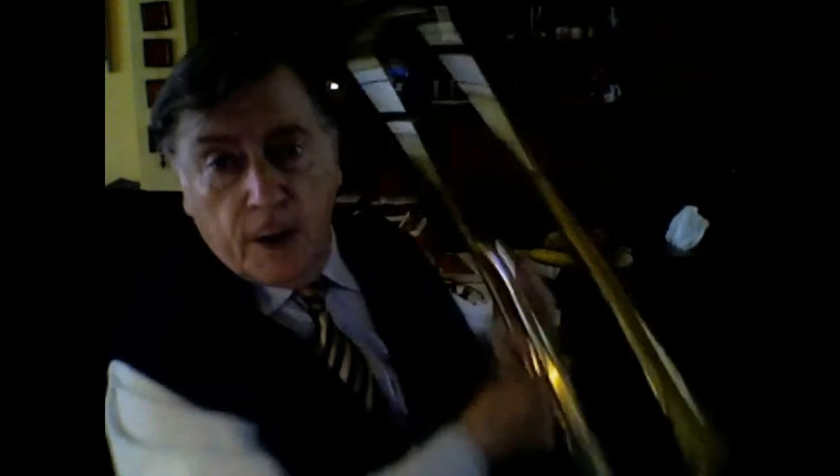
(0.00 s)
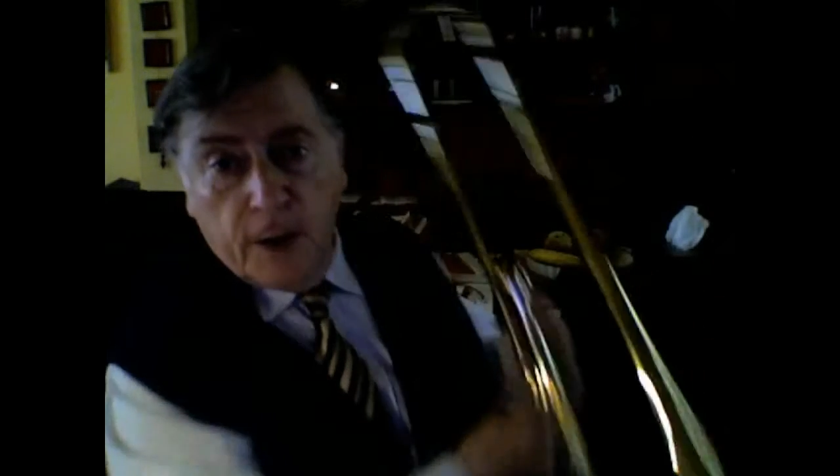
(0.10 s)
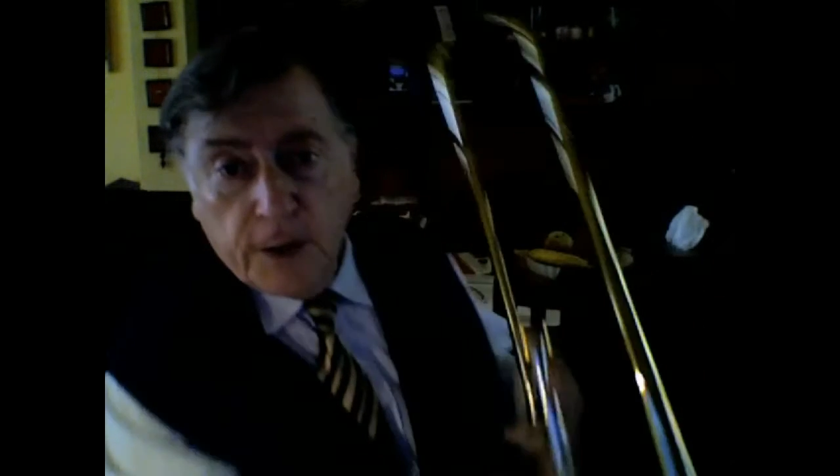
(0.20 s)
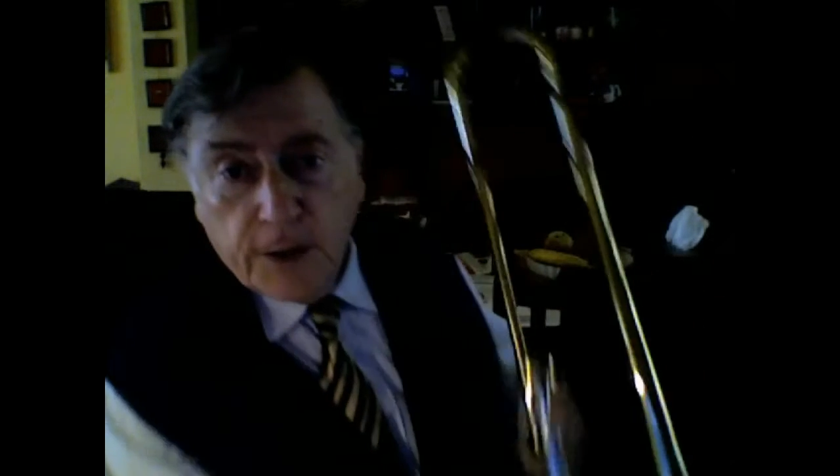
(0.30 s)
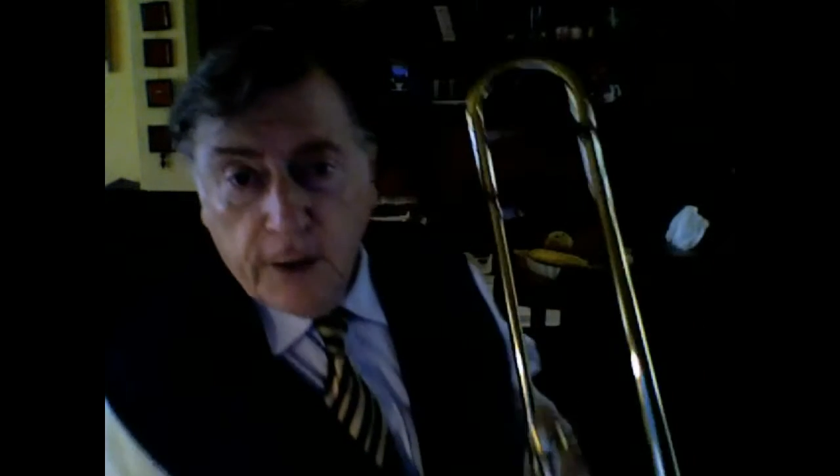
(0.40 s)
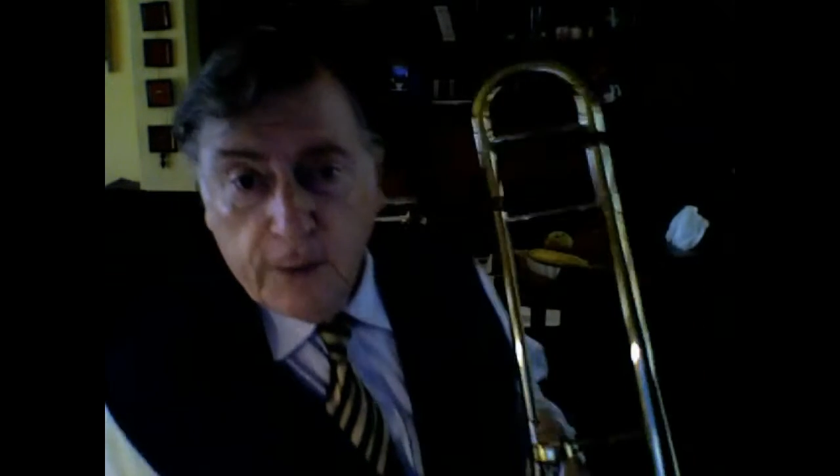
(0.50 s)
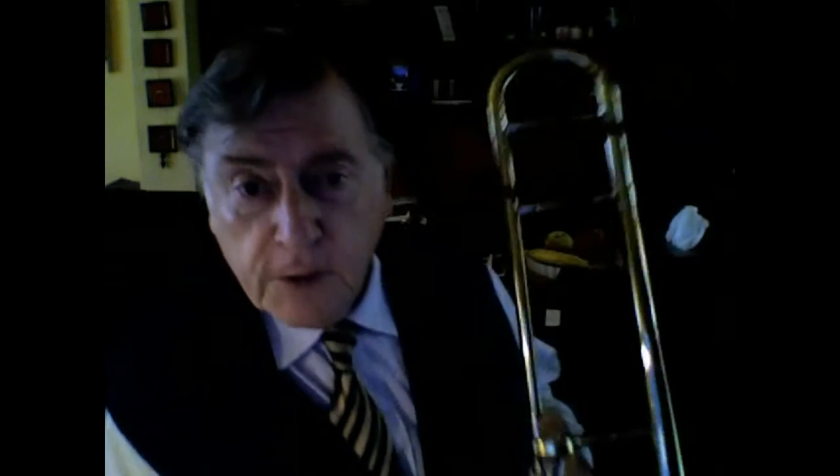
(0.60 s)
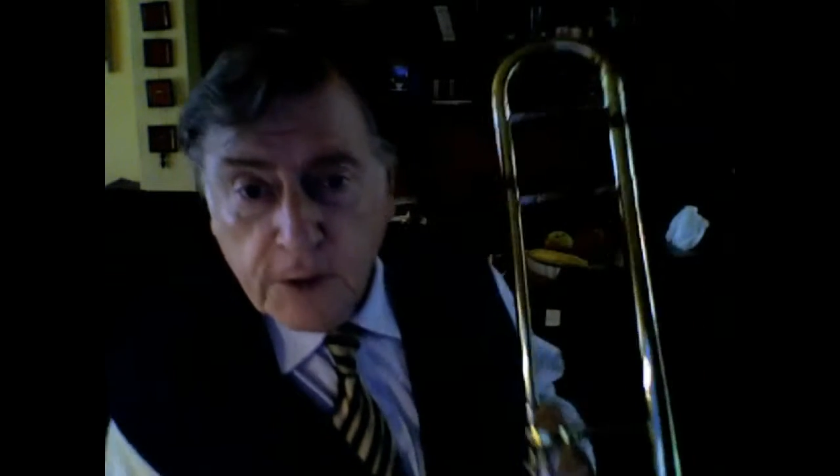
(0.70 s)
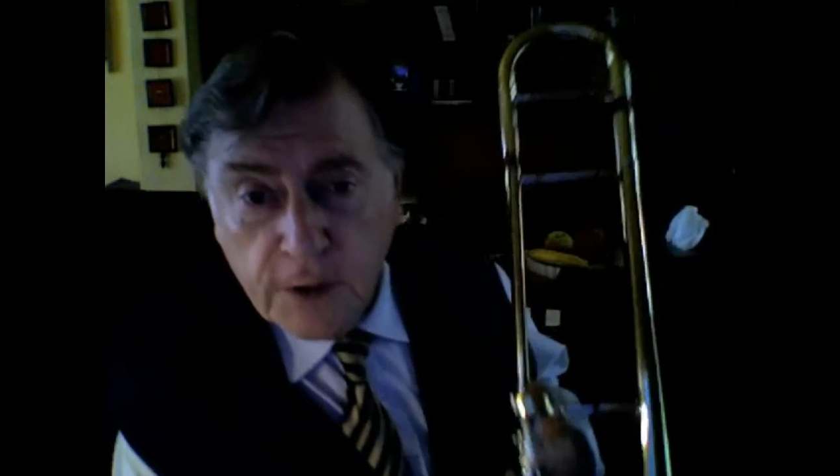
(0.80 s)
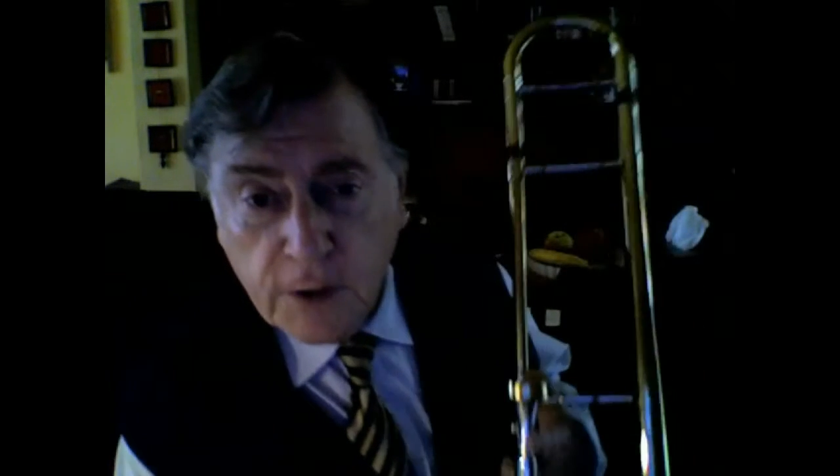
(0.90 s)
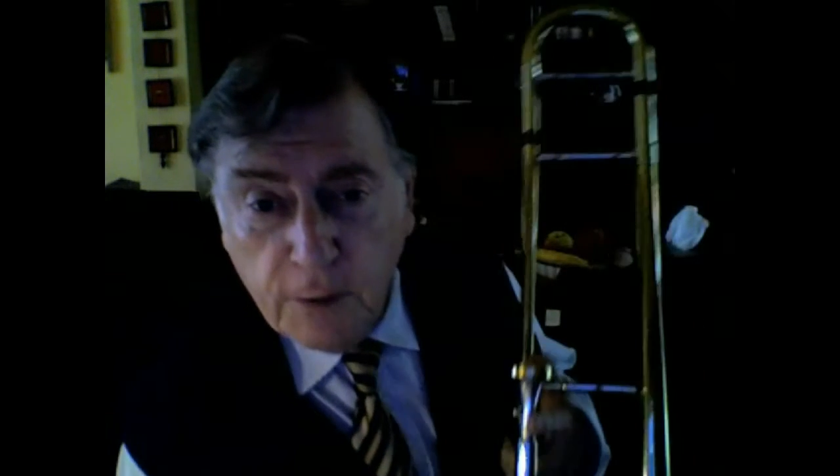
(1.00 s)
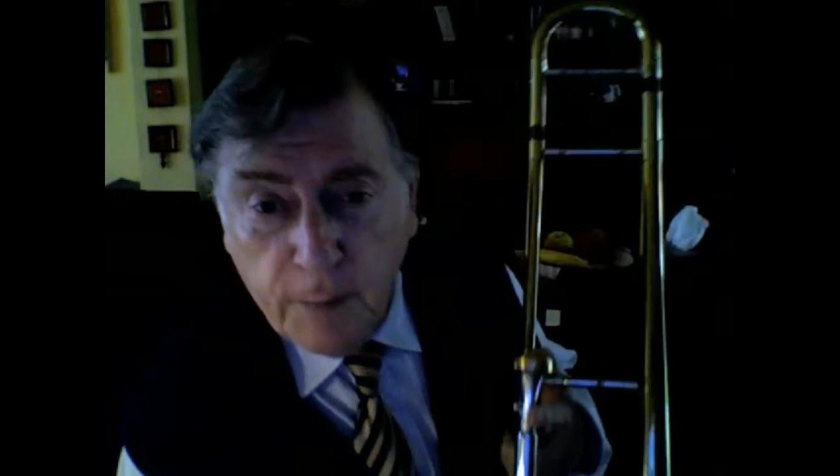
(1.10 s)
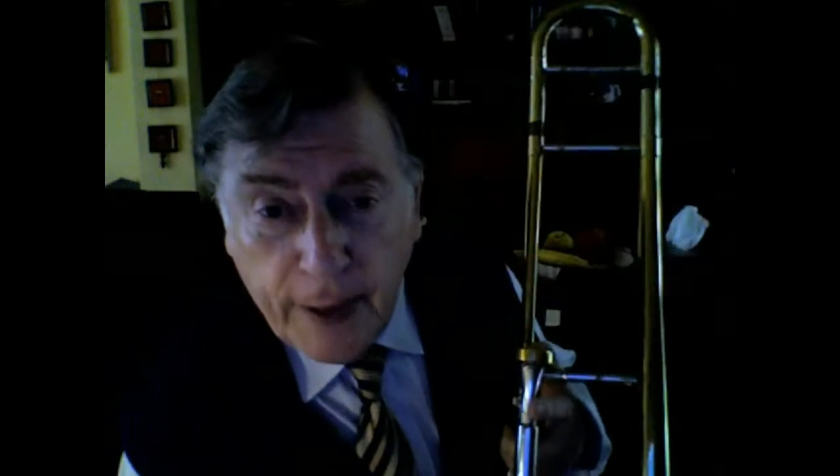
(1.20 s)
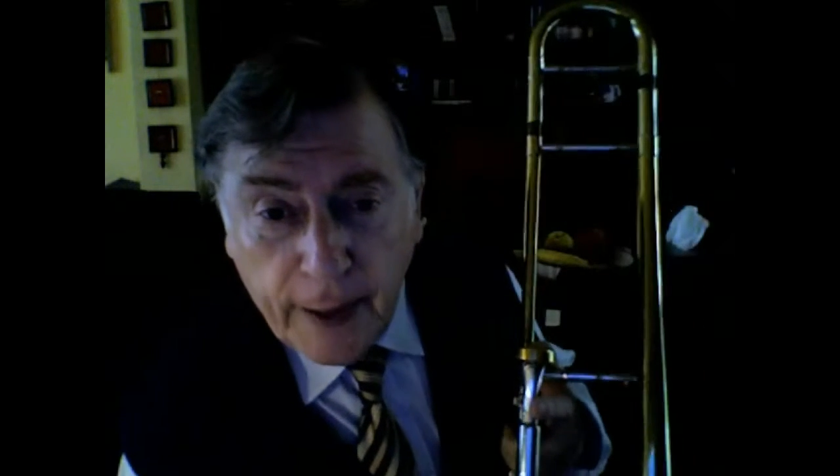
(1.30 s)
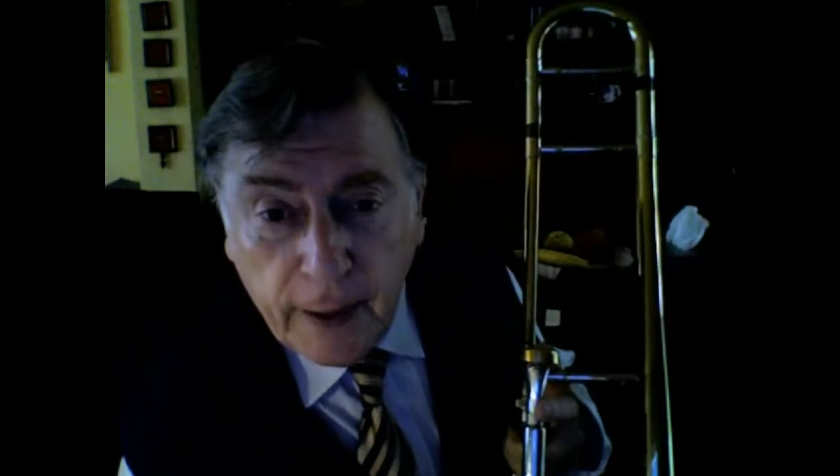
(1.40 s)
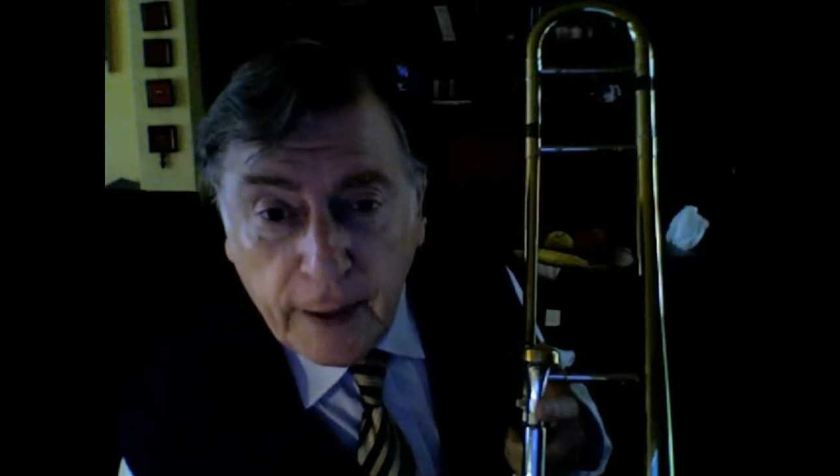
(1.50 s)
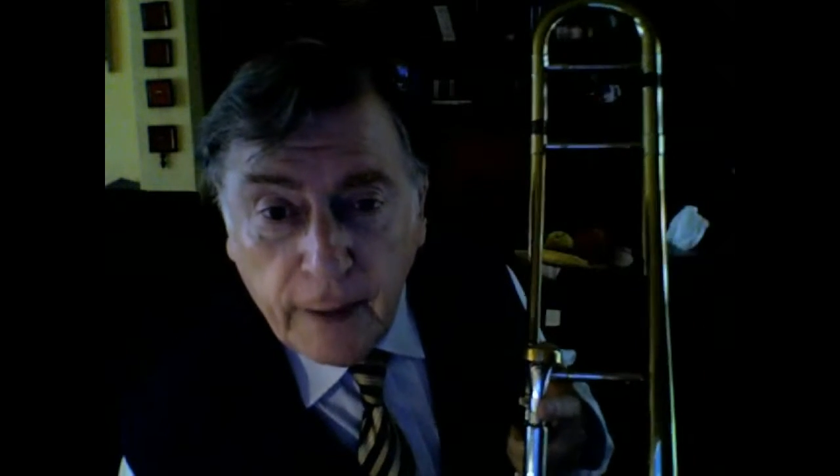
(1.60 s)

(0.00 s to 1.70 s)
So that wasn't too bad.